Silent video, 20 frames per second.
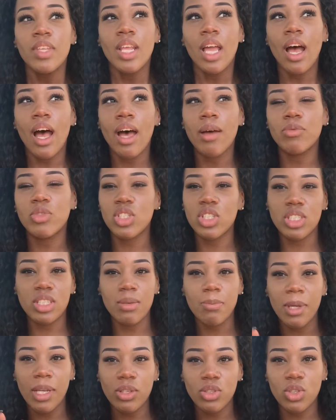um, just to
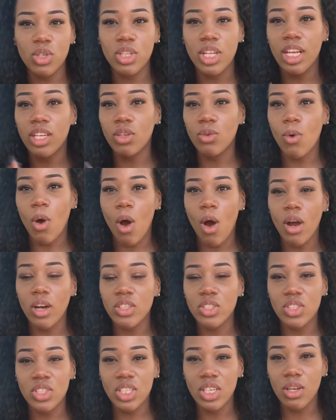make sure that you are
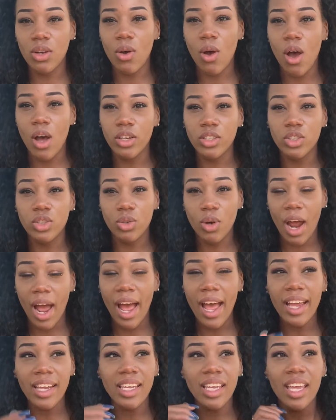still on
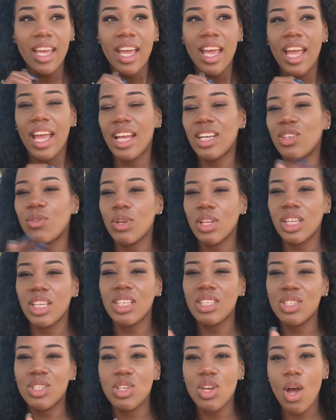track and you at
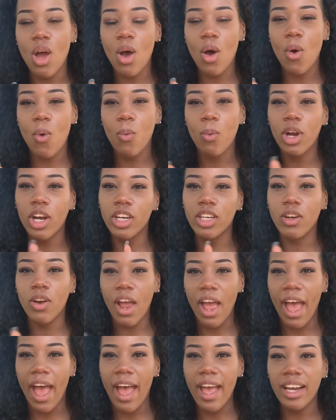least know where you're
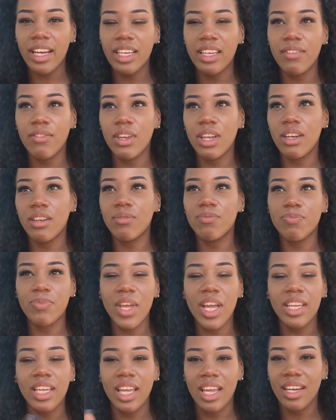at. Even
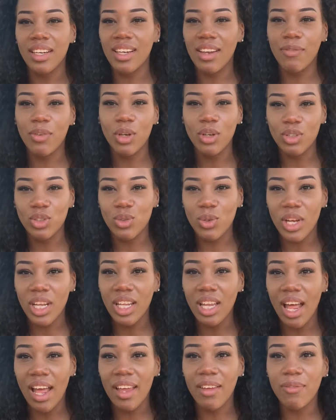again, if you're enjoying
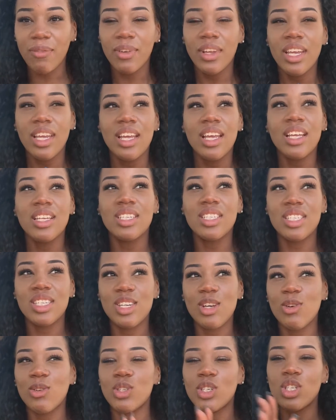life,
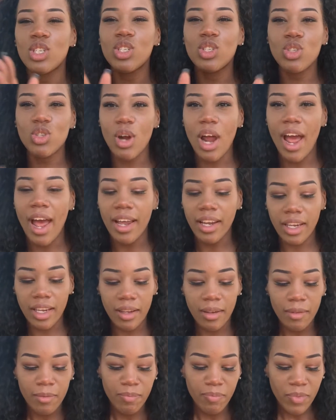still just track.
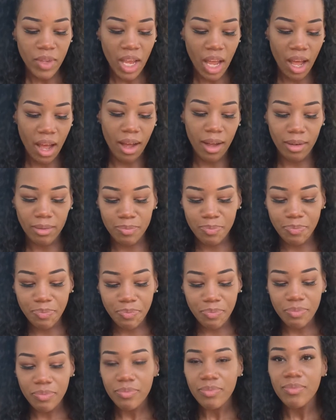Um,
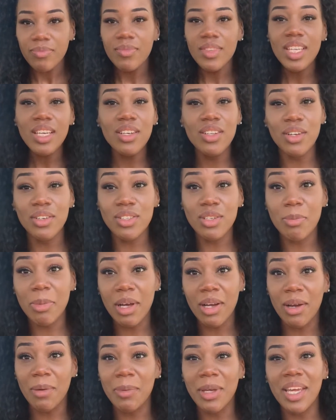there's a
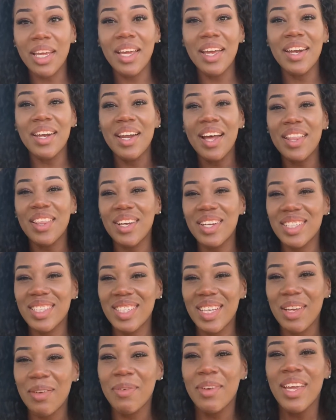bug on me. Another
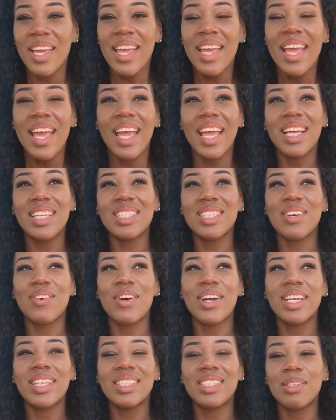tip is
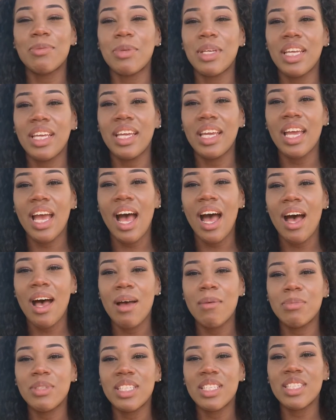going to be
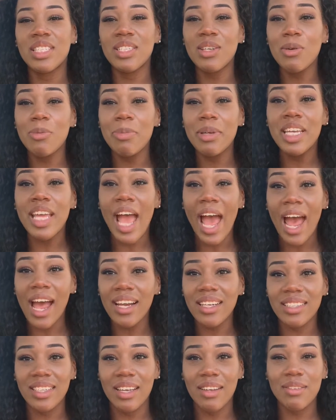um, to still be
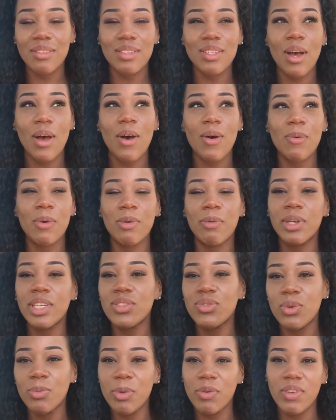active. So we went
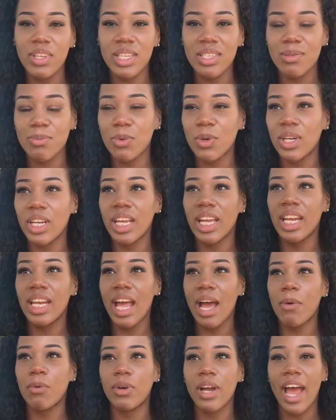to a movie this morning and
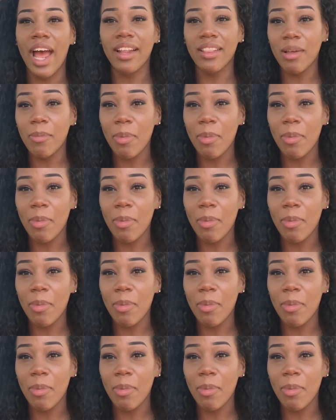now we're at the